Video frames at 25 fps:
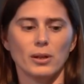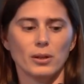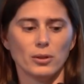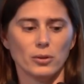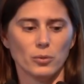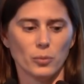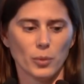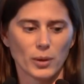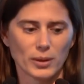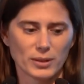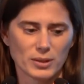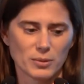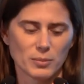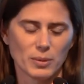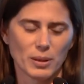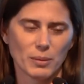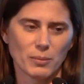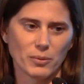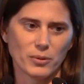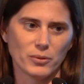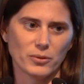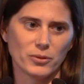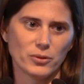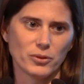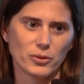you want to be
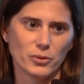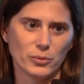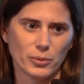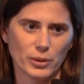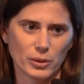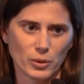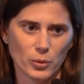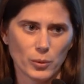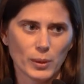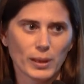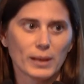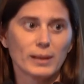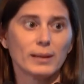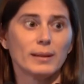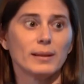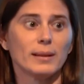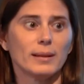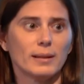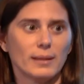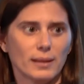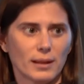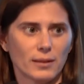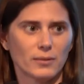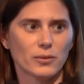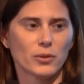able to do it quickly
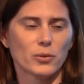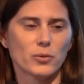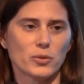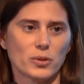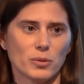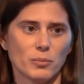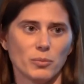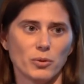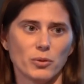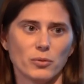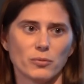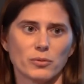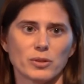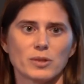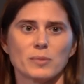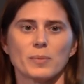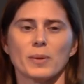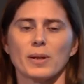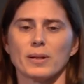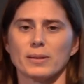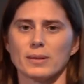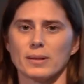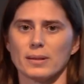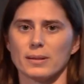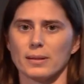and get those immune
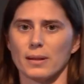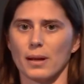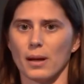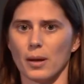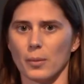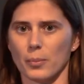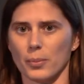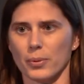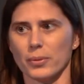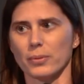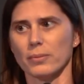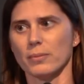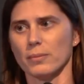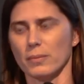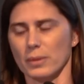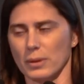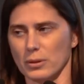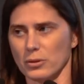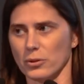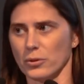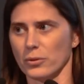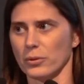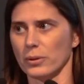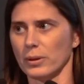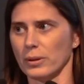responses up
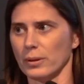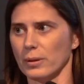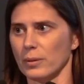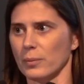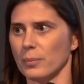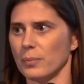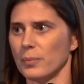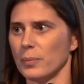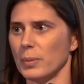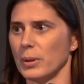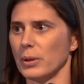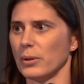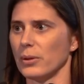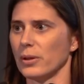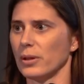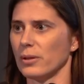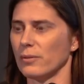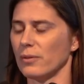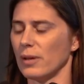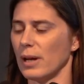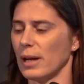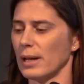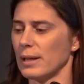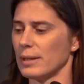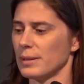during the period
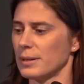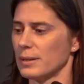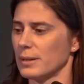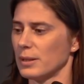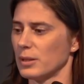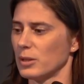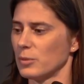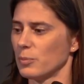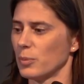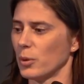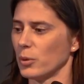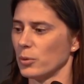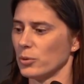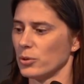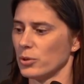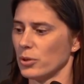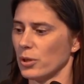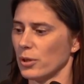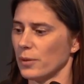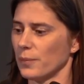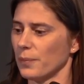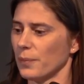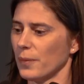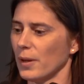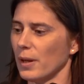of highest
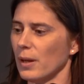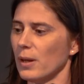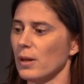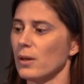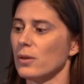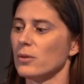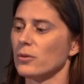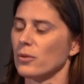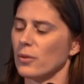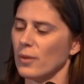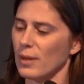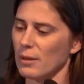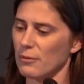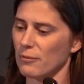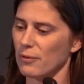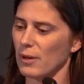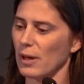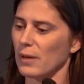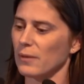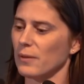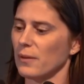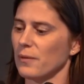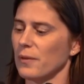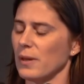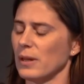exposure. So they
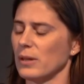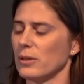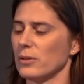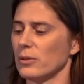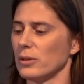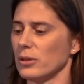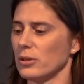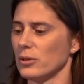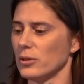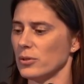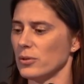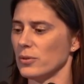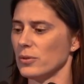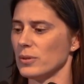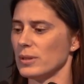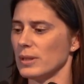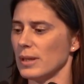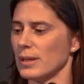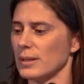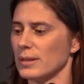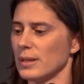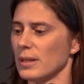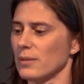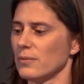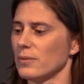found that they could induce
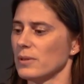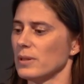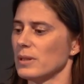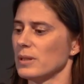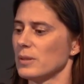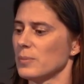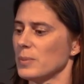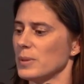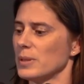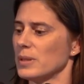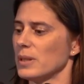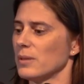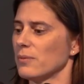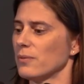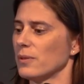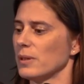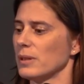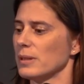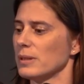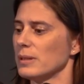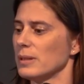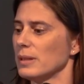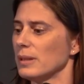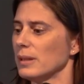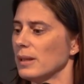S I
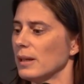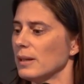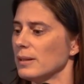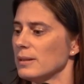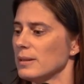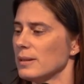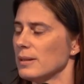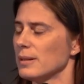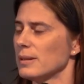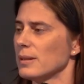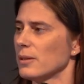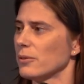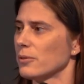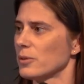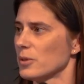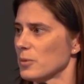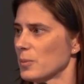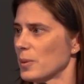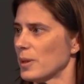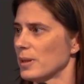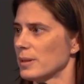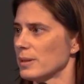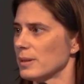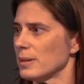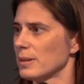V-specific C D eight T cell
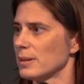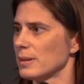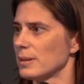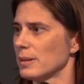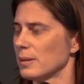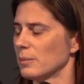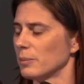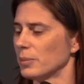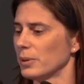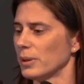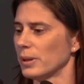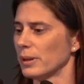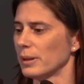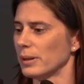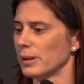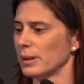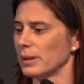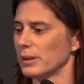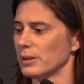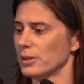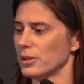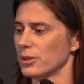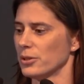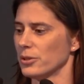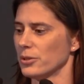responses in blood
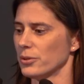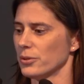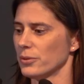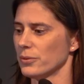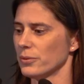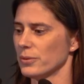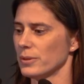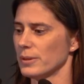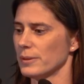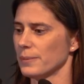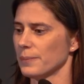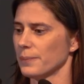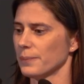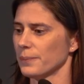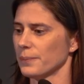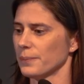and tissues.